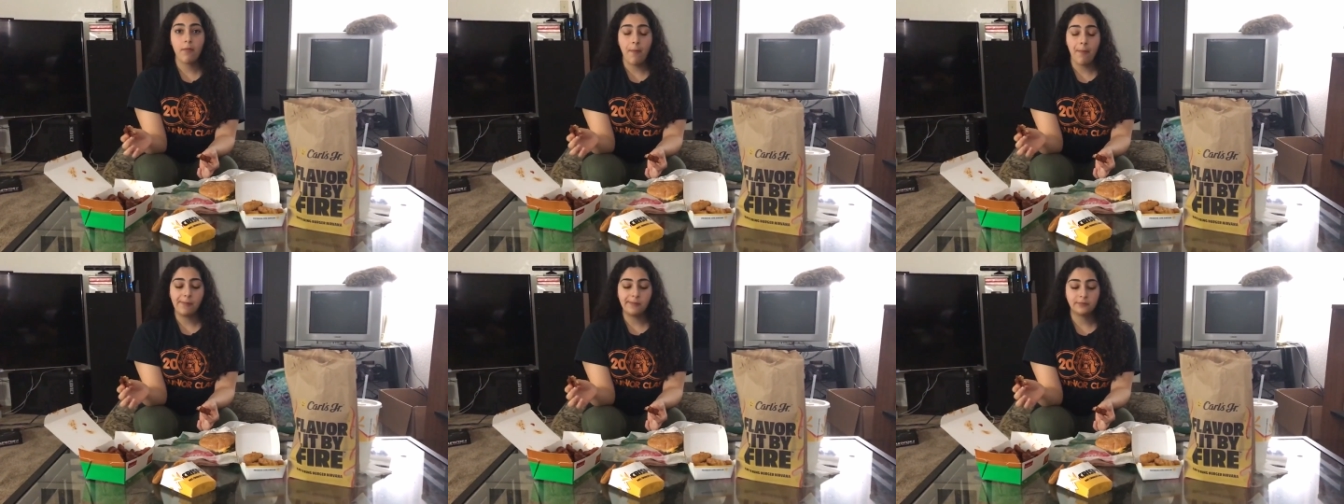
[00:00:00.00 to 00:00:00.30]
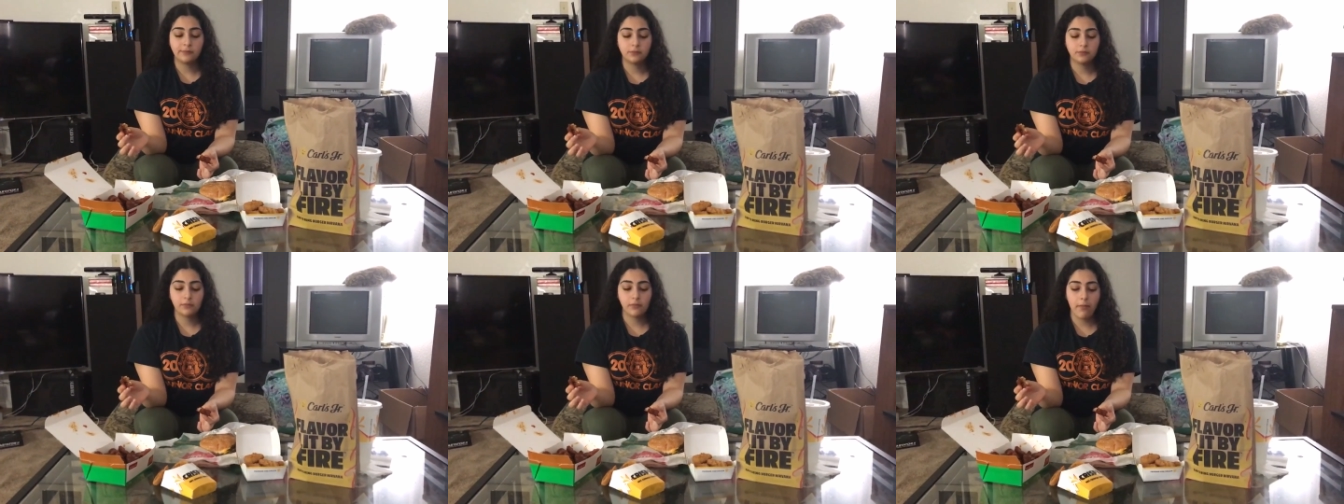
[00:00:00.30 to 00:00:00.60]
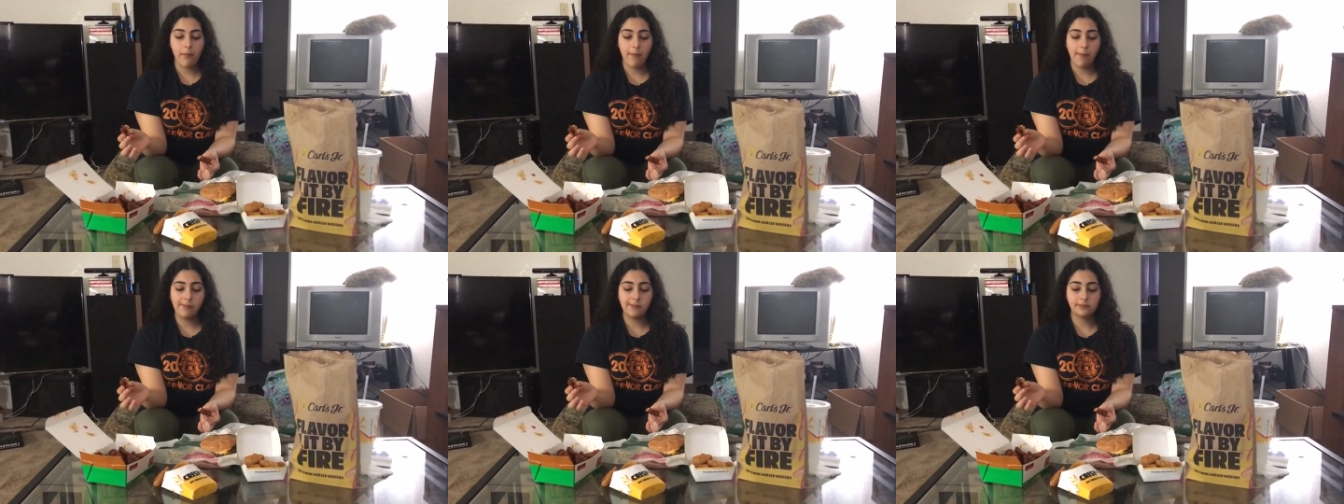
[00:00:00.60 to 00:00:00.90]

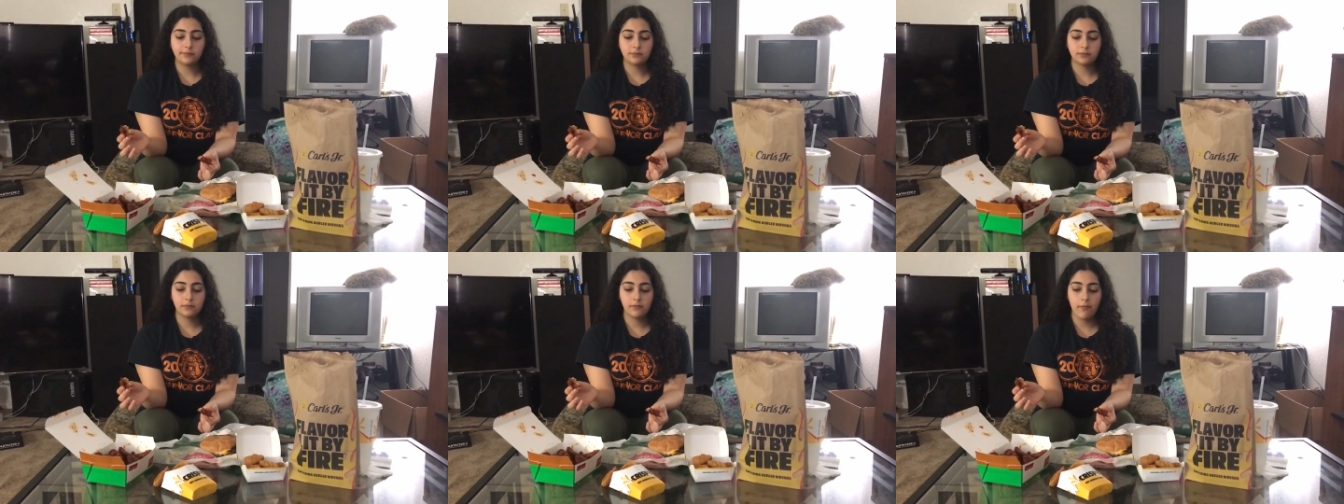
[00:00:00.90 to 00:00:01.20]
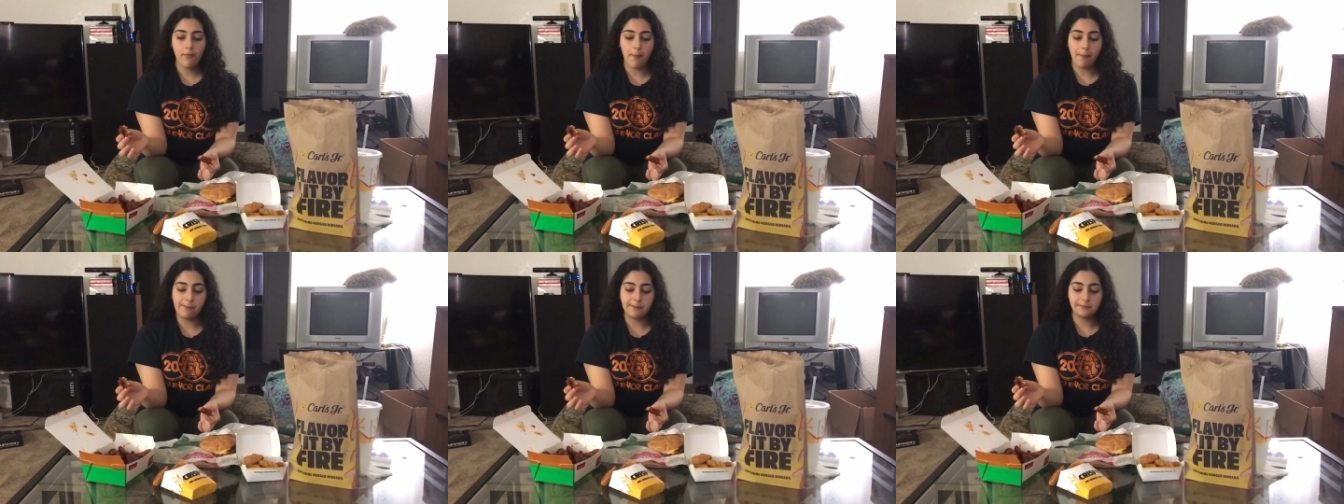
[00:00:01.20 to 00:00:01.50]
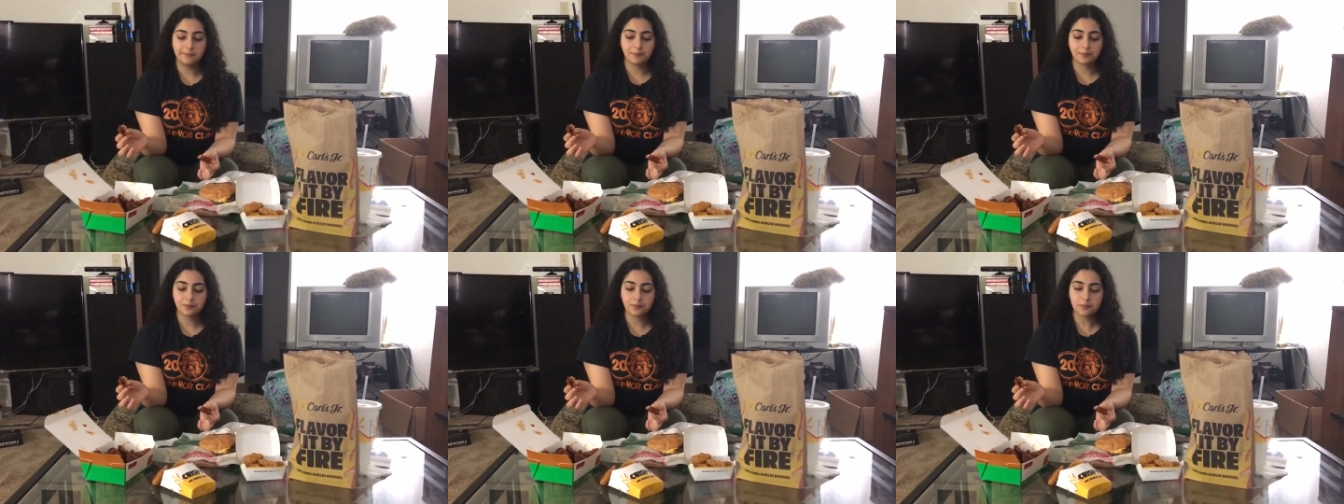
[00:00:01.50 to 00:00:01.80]
faulty
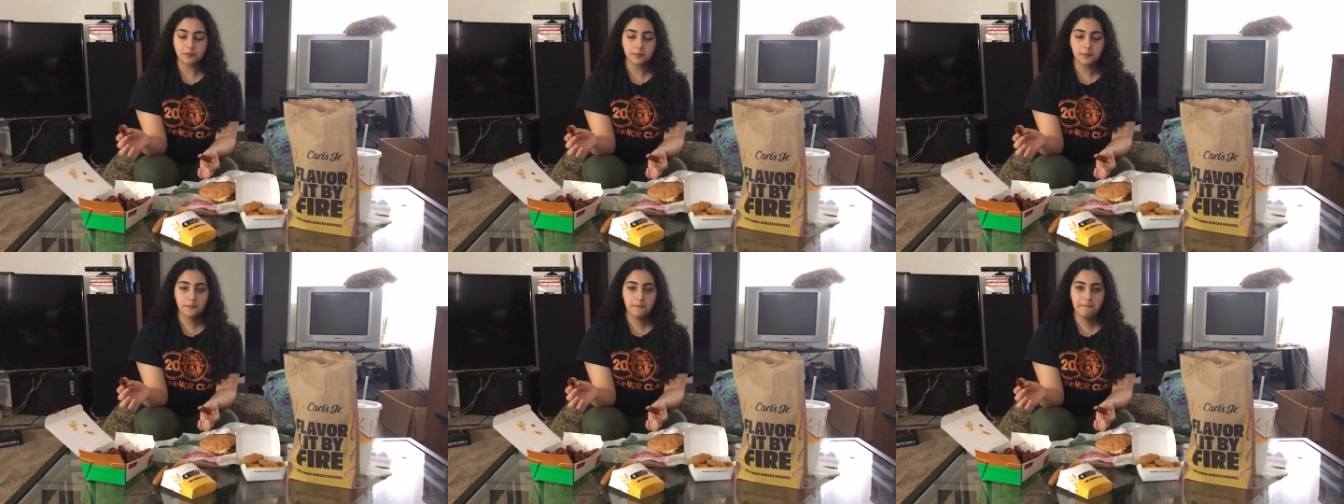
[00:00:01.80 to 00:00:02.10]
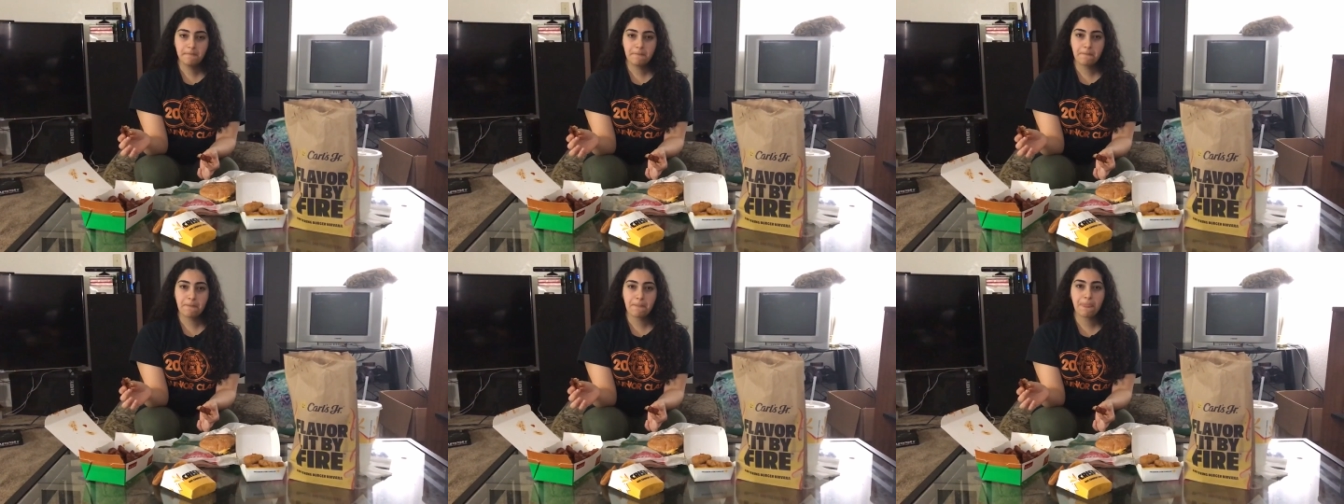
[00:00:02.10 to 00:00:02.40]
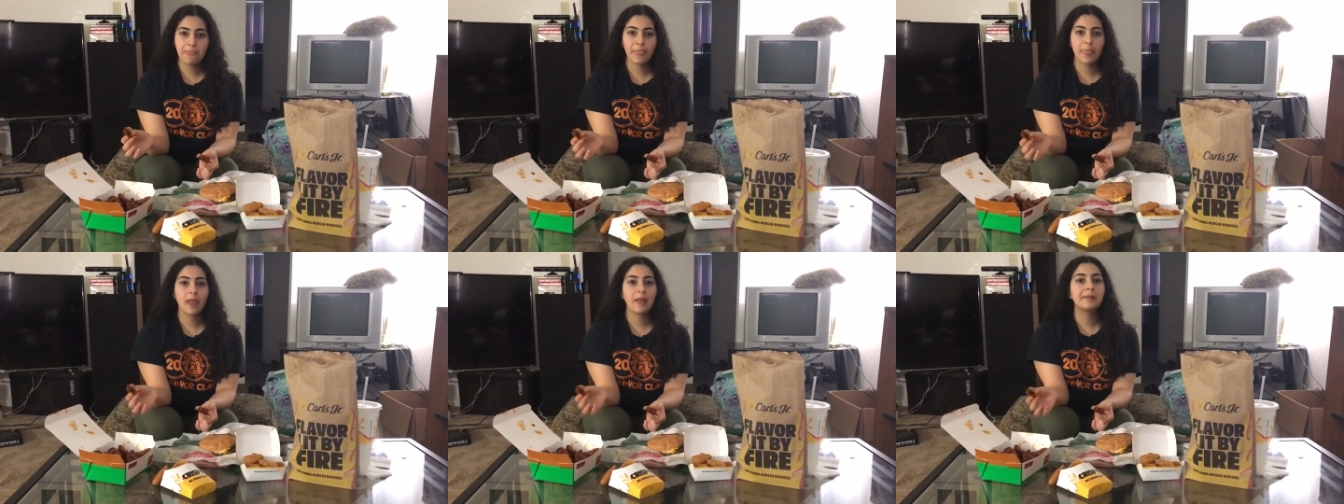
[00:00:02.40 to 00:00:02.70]
advertisement. All that's all
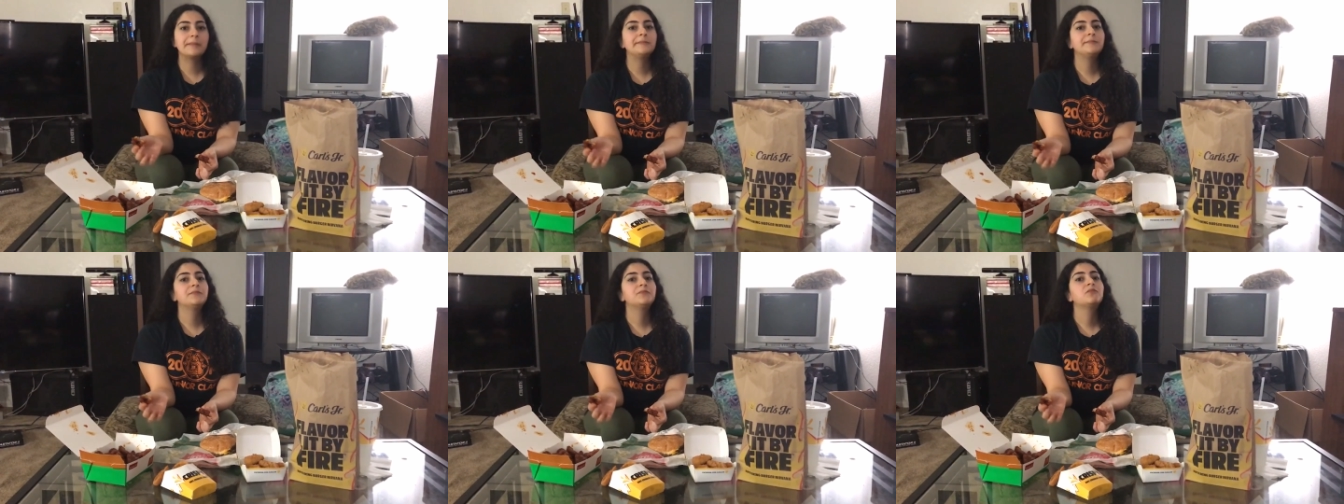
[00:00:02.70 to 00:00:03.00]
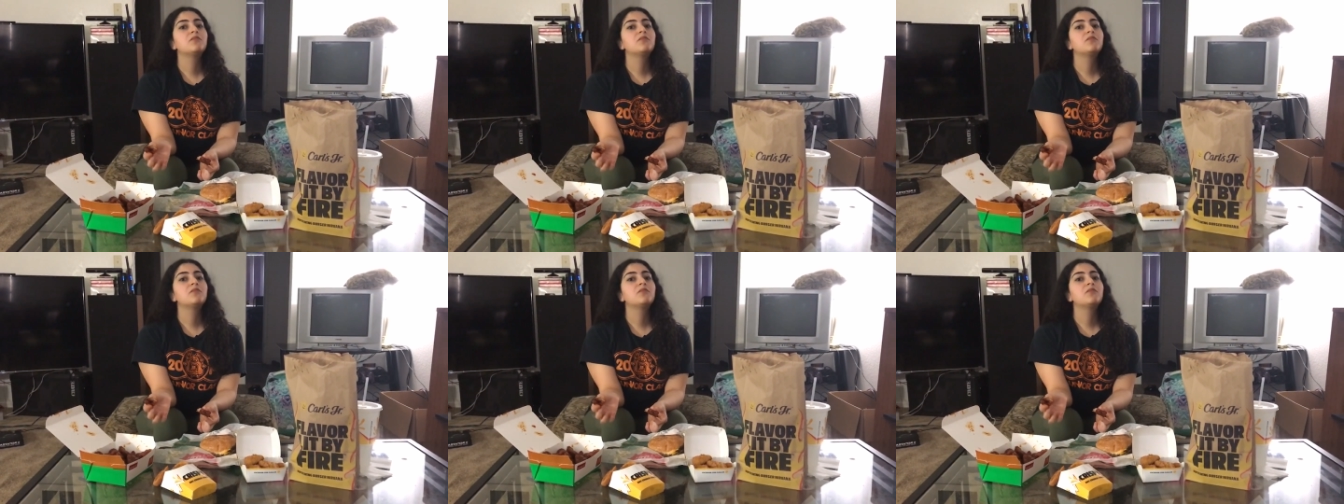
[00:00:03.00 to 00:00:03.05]
I'm saying.